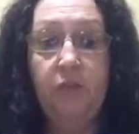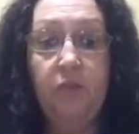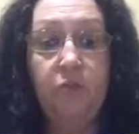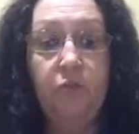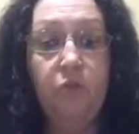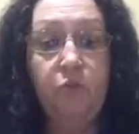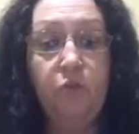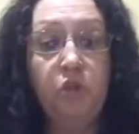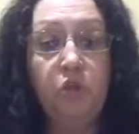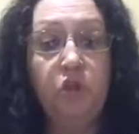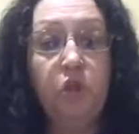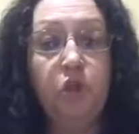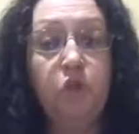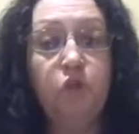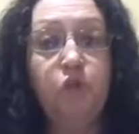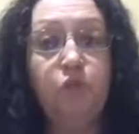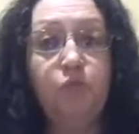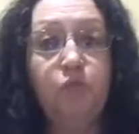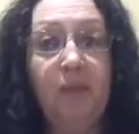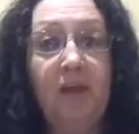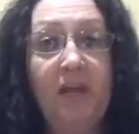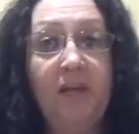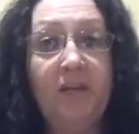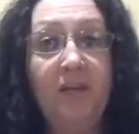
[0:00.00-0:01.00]
which are
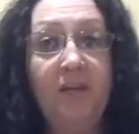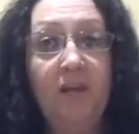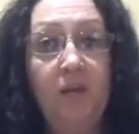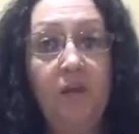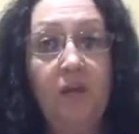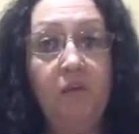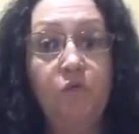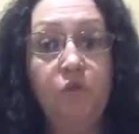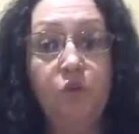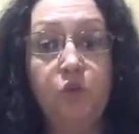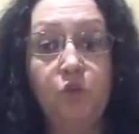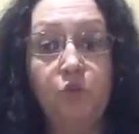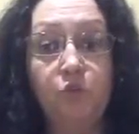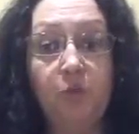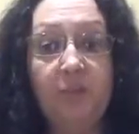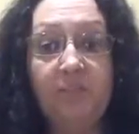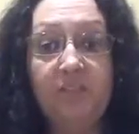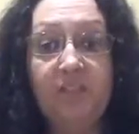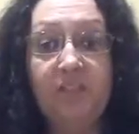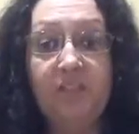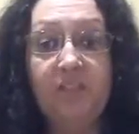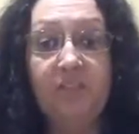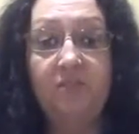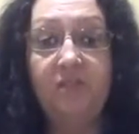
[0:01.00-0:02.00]
made of
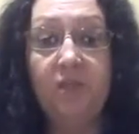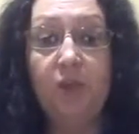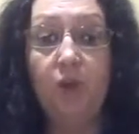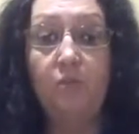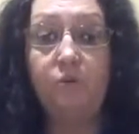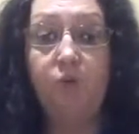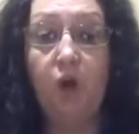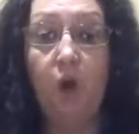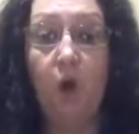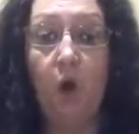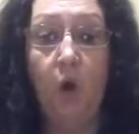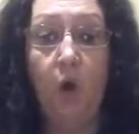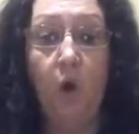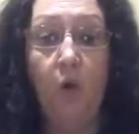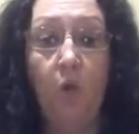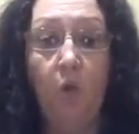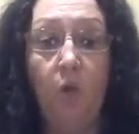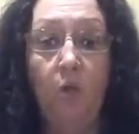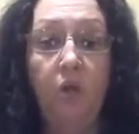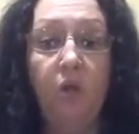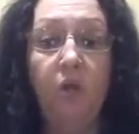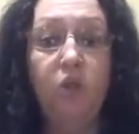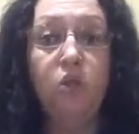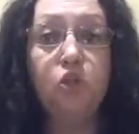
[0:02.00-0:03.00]
derivatives of
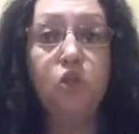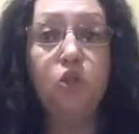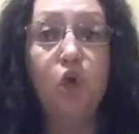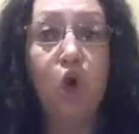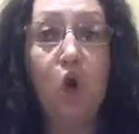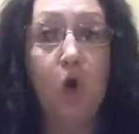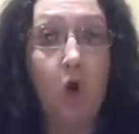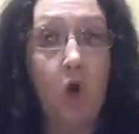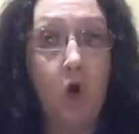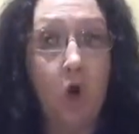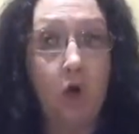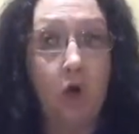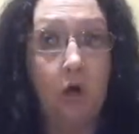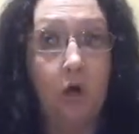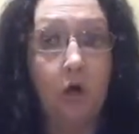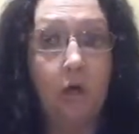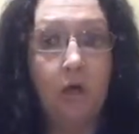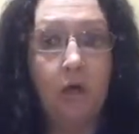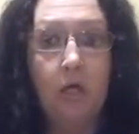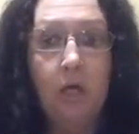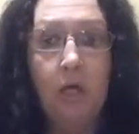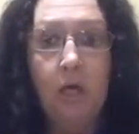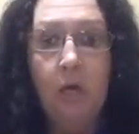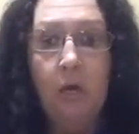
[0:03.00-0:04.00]
coal tar,
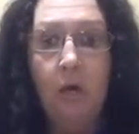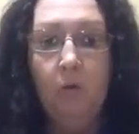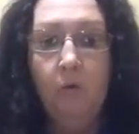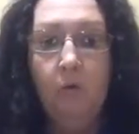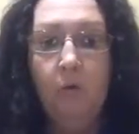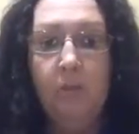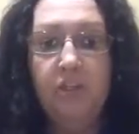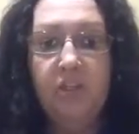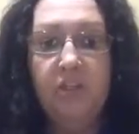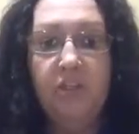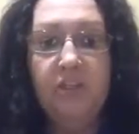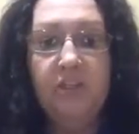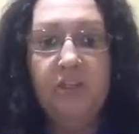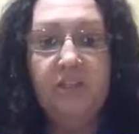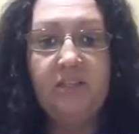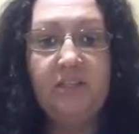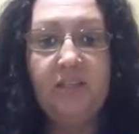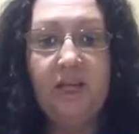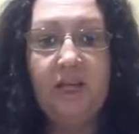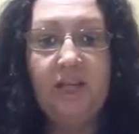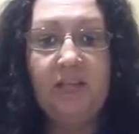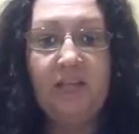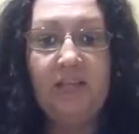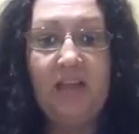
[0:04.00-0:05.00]
which is
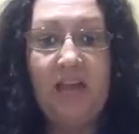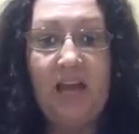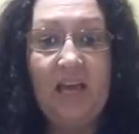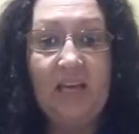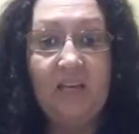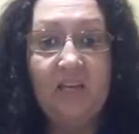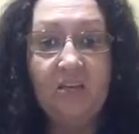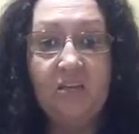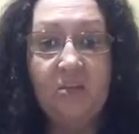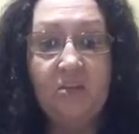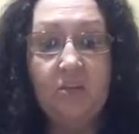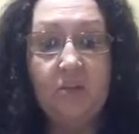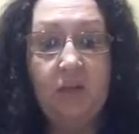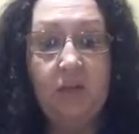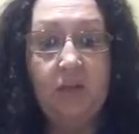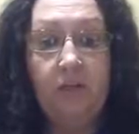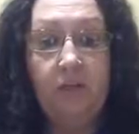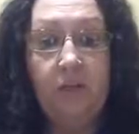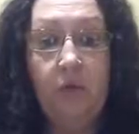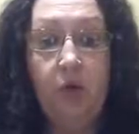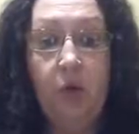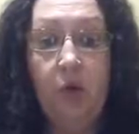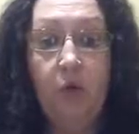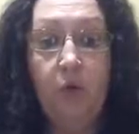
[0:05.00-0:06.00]
a
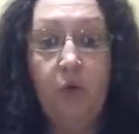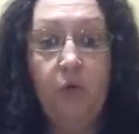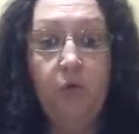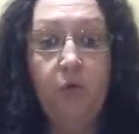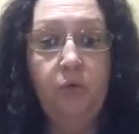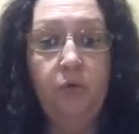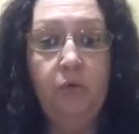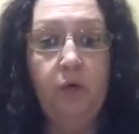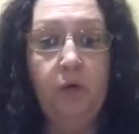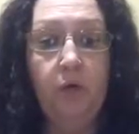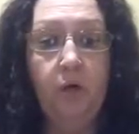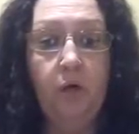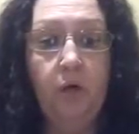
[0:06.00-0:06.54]
known,